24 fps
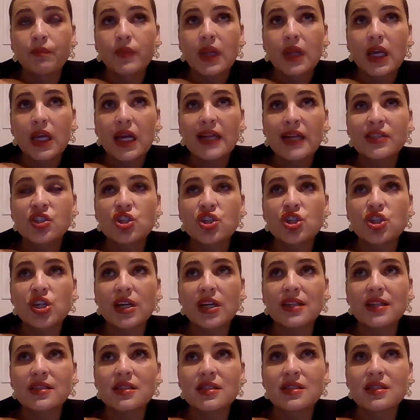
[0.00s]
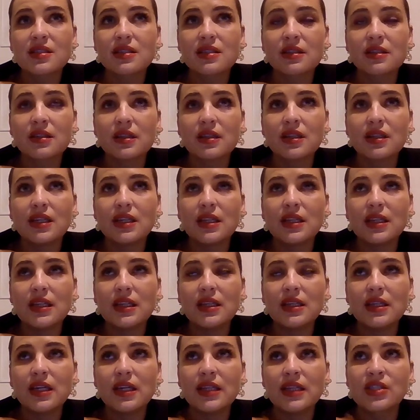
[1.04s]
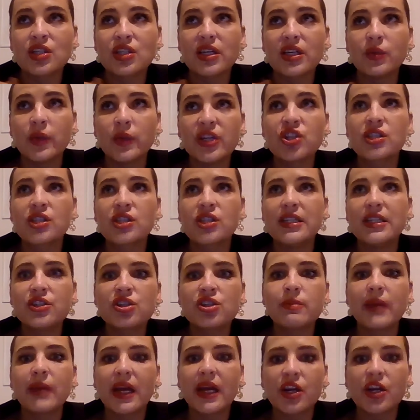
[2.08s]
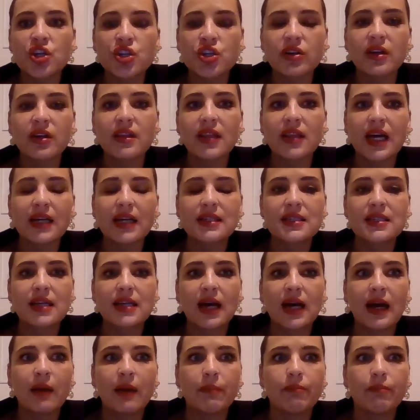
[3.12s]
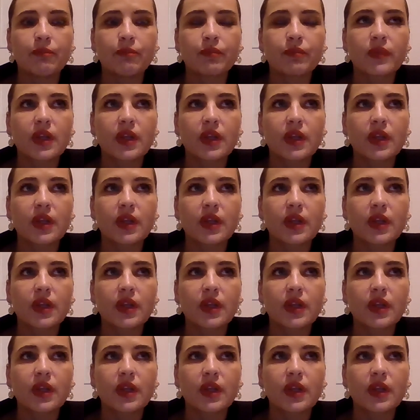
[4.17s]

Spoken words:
It's just, we just need to make sure that I